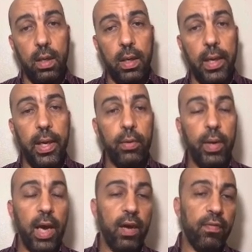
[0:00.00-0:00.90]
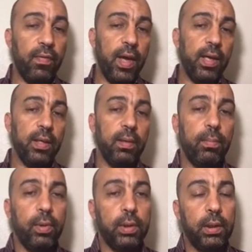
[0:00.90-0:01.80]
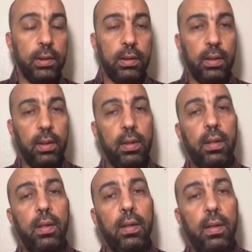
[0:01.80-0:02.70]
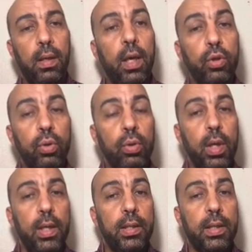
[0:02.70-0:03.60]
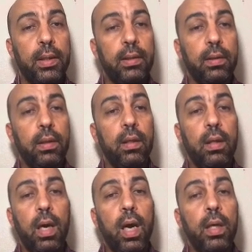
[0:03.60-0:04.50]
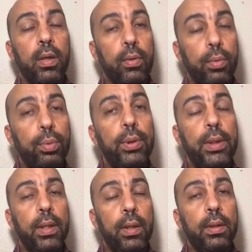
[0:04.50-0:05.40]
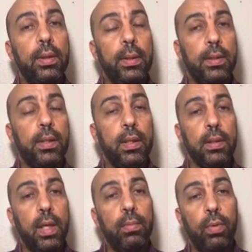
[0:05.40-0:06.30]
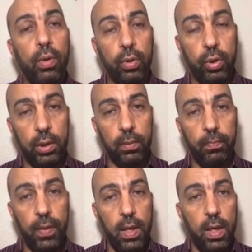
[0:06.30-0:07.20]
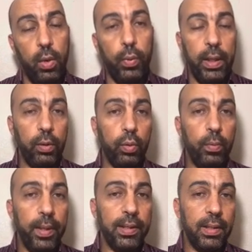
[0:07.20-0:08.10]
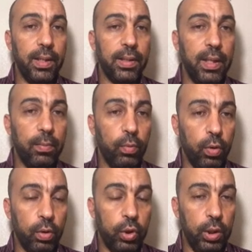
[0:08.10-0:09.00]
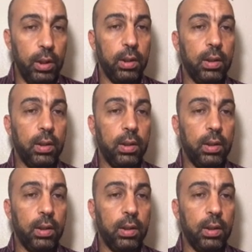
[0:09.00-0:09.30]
Here we have an important issue that I included it in the exam worksheet. We need to make this exam worksheet